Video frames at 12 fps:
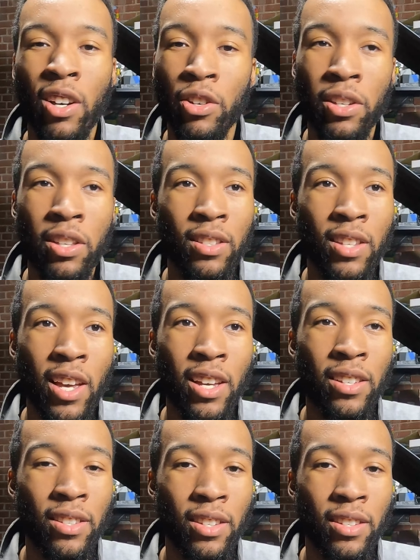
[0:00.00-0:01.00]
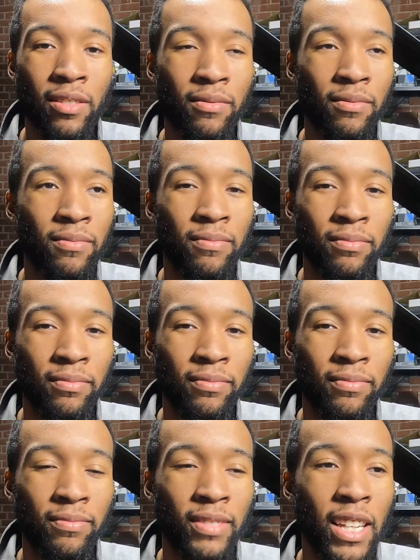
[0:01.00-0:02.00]
all you can say is,
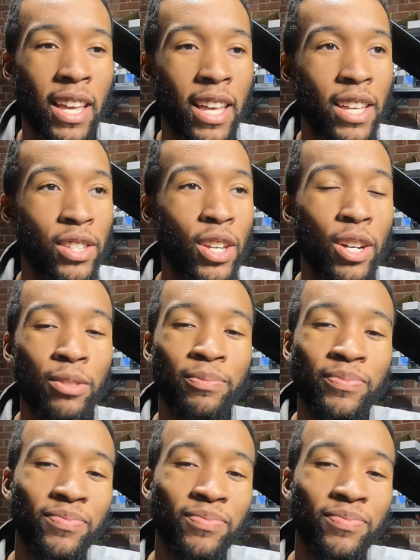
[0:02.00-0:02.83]
so